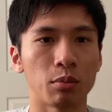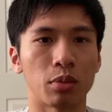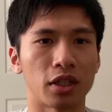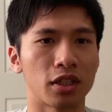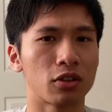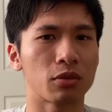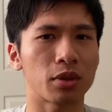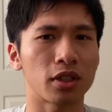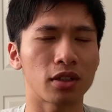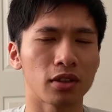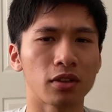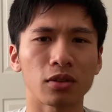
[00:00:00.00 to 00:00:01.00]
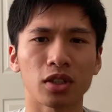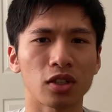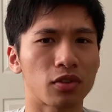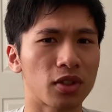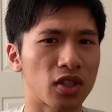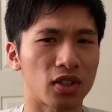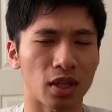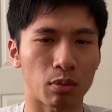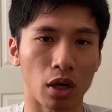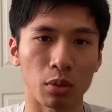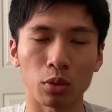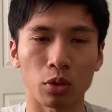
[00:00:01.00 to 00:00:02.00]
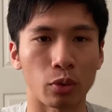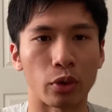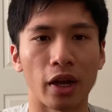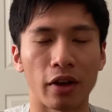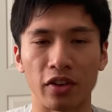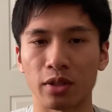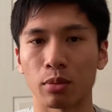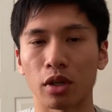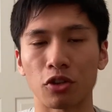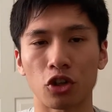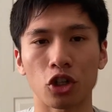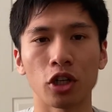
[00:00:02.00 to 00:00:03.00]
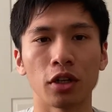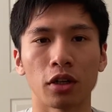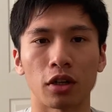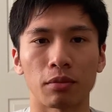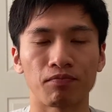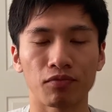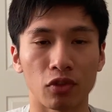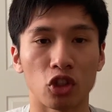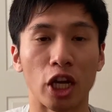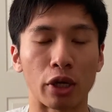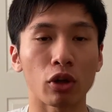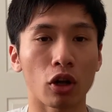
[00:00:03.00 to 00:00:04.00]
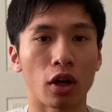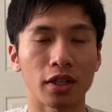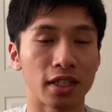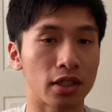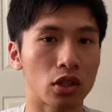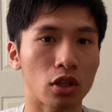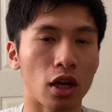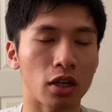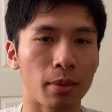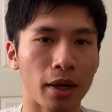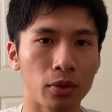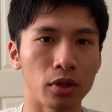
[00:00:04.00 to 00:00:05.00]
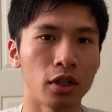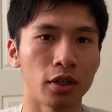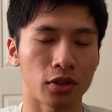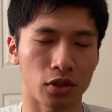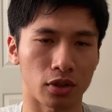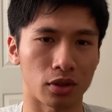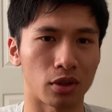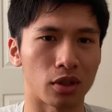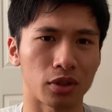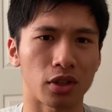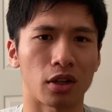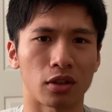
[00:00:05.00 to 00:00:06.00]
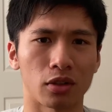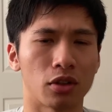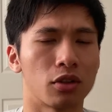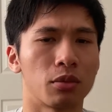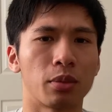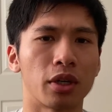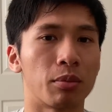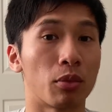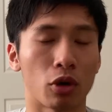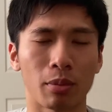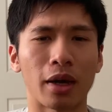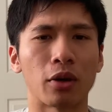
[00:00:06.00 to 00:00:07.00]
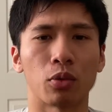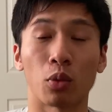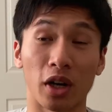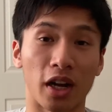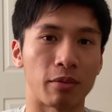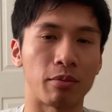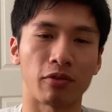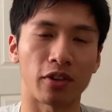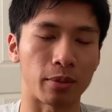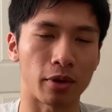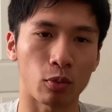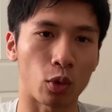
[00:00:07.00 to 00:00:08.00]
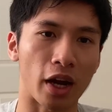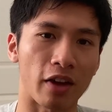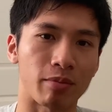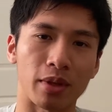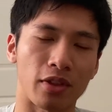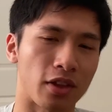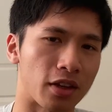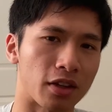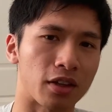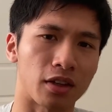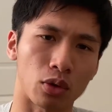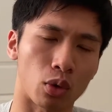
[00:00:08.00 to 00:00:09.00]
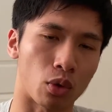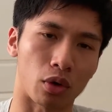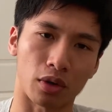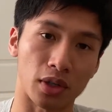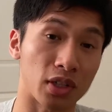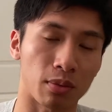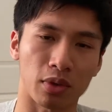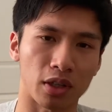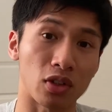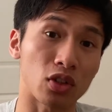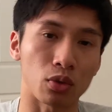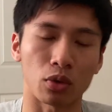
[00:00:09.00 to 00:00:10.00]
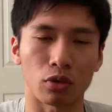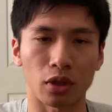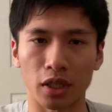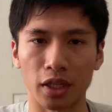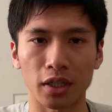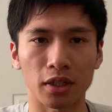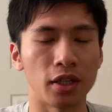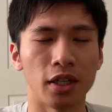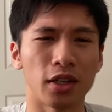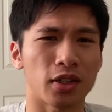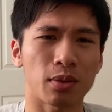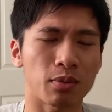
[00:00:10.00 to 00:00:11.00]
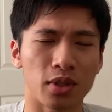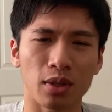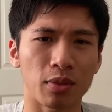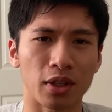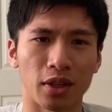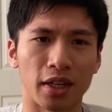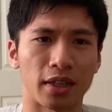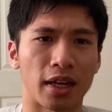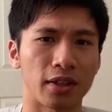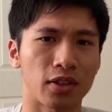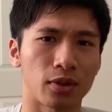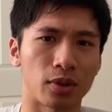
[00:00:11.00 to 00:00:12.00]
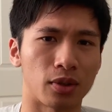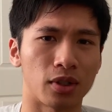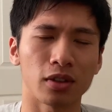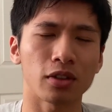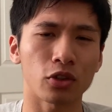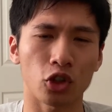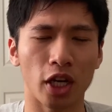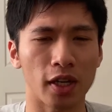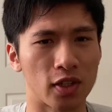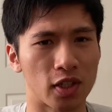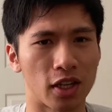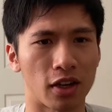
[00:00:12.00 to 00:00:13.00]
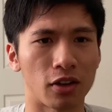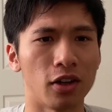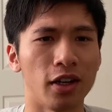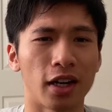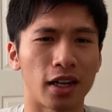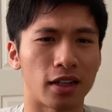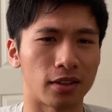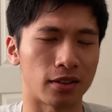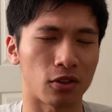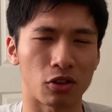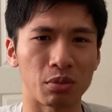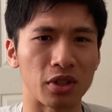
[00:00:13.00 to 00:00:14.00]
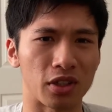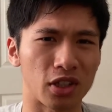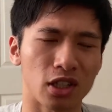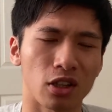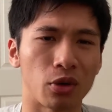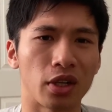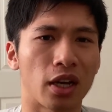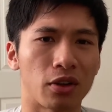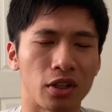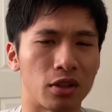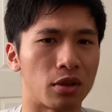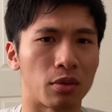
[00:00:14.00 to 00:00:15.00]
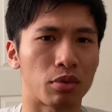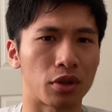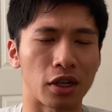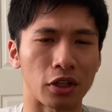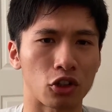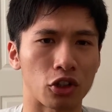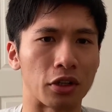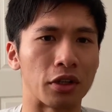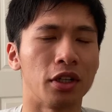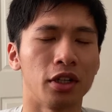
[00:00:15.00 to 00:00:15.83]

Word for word: but it'll be a little different since I probably won't have as much um, channel content to talk about. So I'll talk a little bit more about what I what I've been thinking or something school related, some something like that. So a little change there, and there will be a slowdown in the production